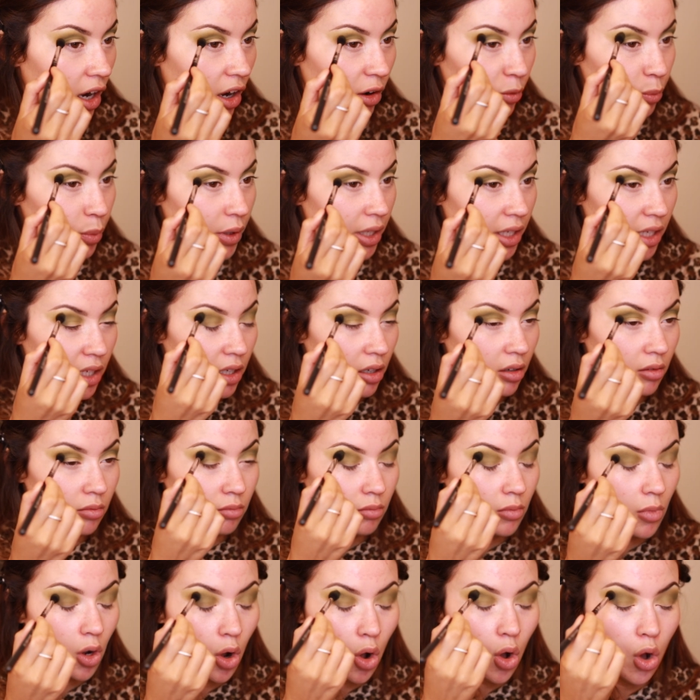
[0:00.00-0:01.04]
I've
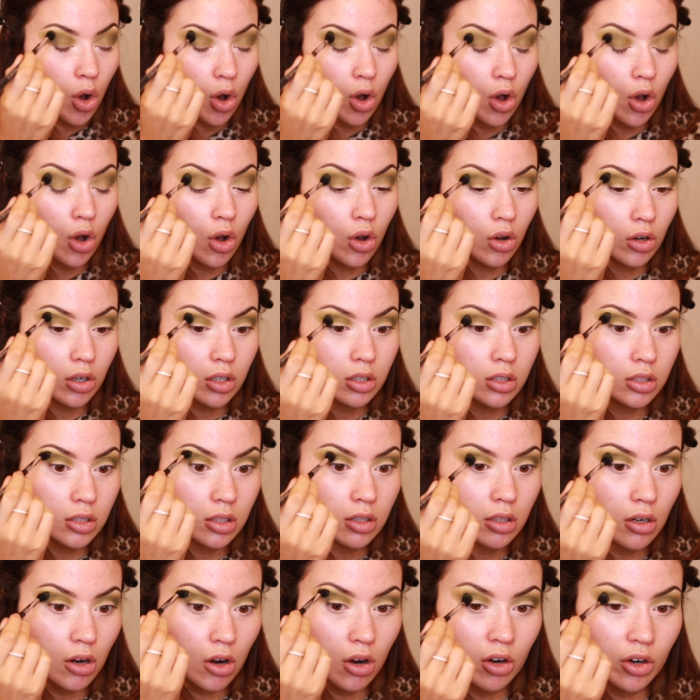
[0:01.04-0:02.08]
been
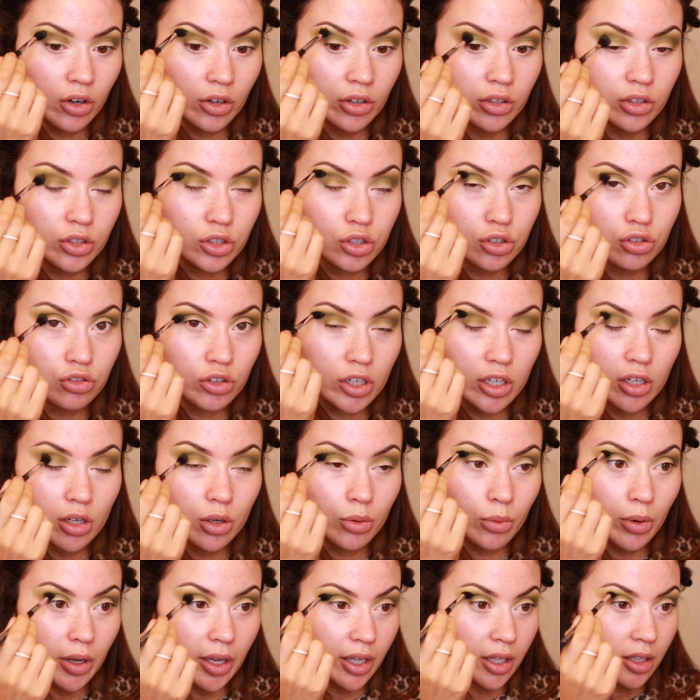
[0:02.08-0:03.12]
hooked on straight
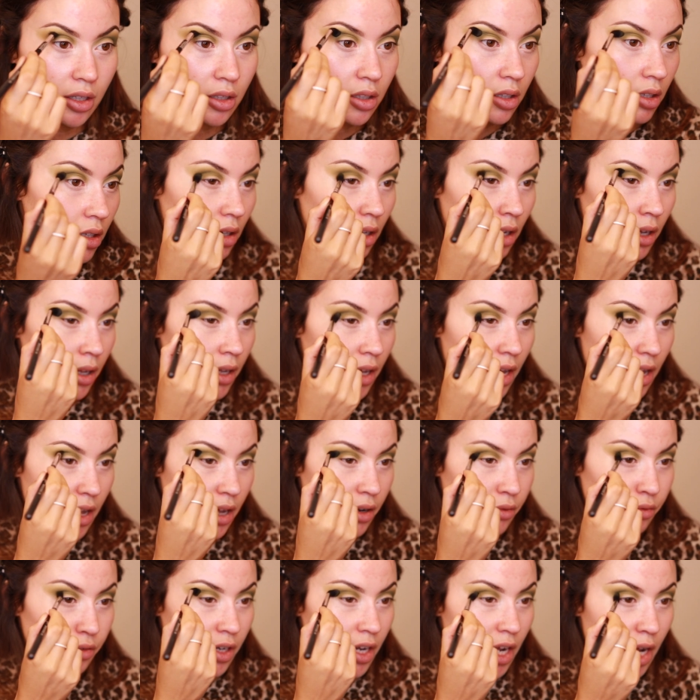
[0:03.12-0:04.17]
away. Like,
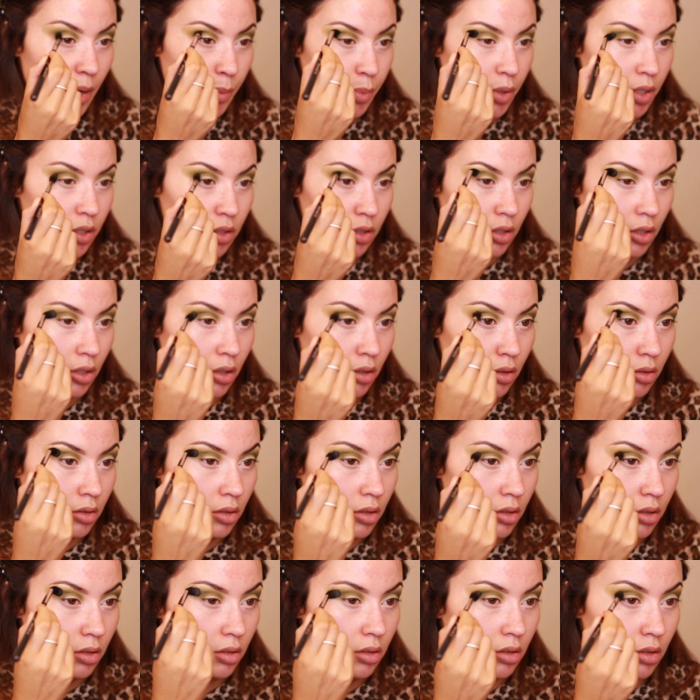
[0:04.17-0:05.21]
every
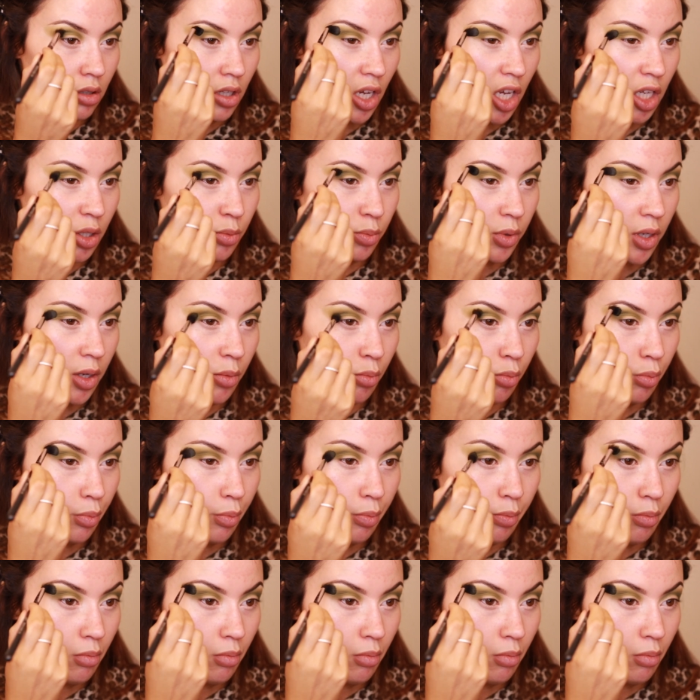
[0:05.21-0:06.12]
episode has been